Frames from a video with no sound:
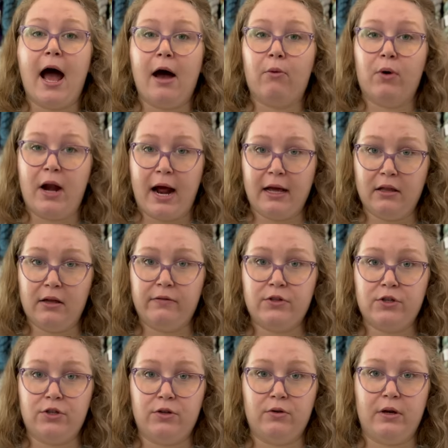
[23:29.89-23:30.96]
what I love
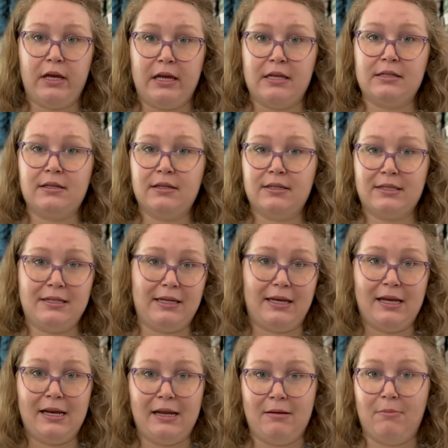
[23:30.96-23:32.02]
to do is stick
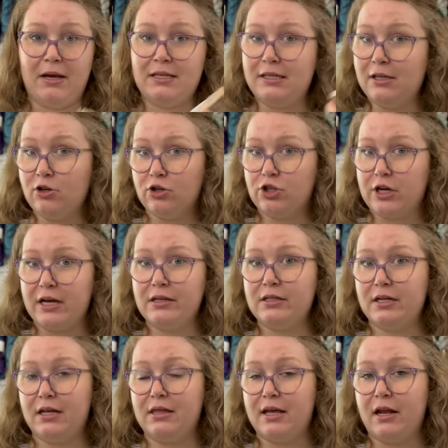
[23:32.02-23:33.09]
it in my cedar
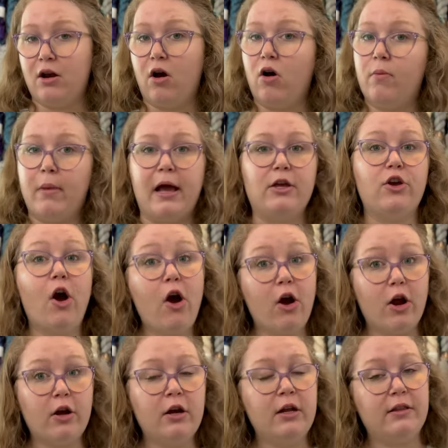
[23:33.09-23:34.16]
chest and then all my
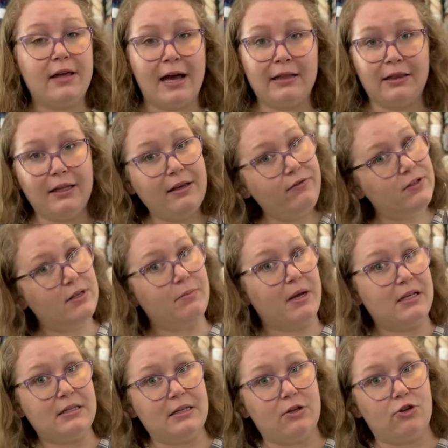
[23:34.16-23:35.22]
yarn that lives in
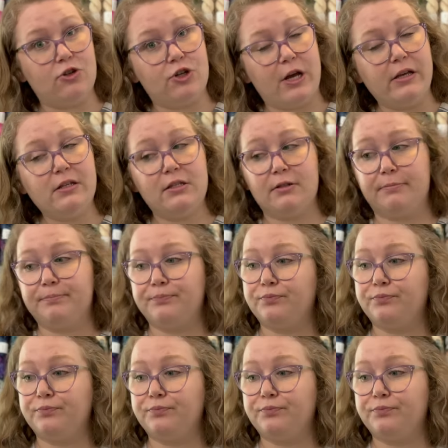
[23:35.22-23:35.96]
my cedar chest